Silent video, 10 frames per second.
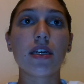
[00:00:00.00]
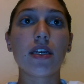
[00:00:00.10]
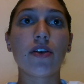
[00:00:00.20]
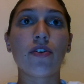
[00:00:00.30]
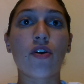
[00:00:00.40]

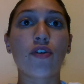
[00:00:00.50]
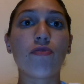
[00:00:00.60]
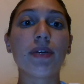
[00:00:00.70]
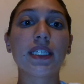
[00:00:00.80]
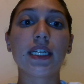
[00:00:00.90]

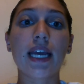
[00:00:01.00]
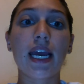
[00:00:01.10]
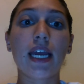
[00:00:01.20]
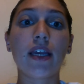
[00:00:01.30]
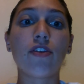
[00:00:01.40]
you miss a
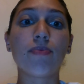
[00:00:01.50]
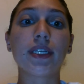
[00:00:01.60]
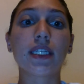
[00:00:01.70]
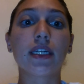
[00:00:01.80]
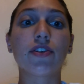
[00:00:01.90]
day, you
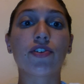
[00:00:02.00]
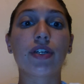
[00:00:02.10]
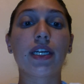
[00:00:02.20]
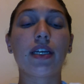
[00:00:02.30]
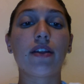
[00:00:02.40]
miss an
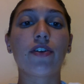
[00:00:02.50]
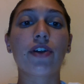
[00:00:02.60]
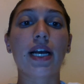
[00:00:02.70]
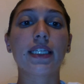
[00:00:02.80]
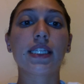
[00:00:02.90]
injury, they're
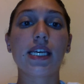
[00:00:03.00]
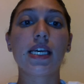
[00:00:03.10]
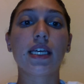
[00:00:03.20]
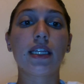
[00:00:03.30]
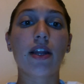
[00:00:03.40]
not
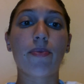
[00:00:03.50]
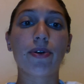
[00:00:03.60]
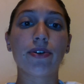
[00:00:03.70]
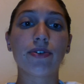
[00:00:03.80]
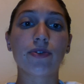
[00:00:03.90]
seeing the
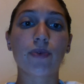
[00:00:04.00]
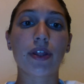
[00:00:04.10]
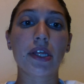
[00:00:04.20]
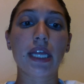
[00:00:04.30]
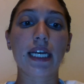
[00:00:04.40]
numbers
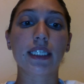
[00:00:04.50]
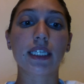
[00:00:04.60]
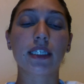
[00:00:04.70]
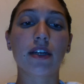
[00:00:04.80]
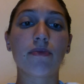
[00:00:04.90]
within that
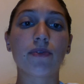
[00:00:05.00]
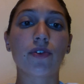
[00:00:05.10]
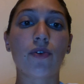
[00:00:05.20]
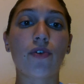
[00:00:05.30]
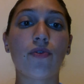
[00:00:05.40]
system,
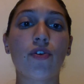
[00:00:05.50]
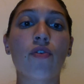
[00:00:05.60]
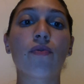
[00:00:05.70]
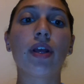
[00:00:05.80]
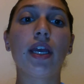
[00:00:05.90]
so you
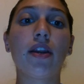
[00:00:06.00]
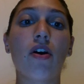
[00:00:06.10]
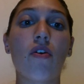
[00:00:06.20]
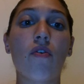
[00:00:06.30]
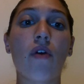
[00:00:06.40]
don't really
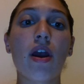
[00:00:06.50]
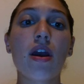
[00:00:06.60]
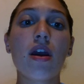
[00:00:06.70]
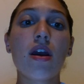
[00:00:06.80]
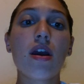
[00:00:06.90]
know
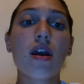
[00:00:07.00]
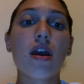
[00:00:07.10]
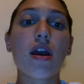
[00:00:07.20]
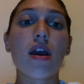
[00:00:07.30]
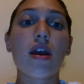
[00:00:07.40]

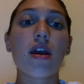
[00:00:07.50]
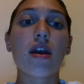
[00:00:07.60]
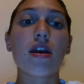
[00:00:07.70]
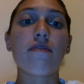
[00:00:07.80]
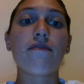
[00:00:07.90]

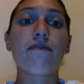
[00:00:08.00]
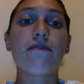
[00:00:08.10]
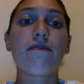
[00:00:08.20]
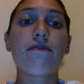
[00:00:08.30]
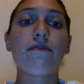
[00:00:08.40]

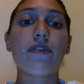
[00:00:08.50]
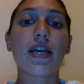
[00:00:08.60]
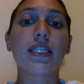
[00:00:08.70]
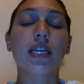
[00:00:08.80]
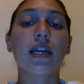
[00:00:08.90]
if
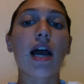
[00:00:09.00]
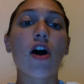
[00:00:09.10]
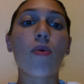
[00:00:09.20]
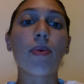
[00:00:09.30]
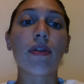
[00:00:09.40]
it's going to
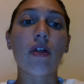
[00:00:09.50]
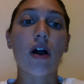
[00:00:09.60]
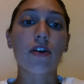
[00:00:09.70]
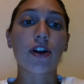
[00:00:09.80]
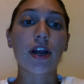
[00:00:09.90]
help in the
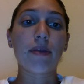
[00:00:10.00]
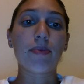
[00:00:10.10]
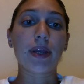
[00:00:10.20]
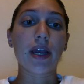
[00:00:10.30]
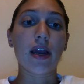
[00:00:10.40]
long run
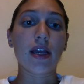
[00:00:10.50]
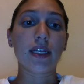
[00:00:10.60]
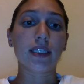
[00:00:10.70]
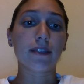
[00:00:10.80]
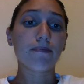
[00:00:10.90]

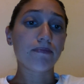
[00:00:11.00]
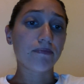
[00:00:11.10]
because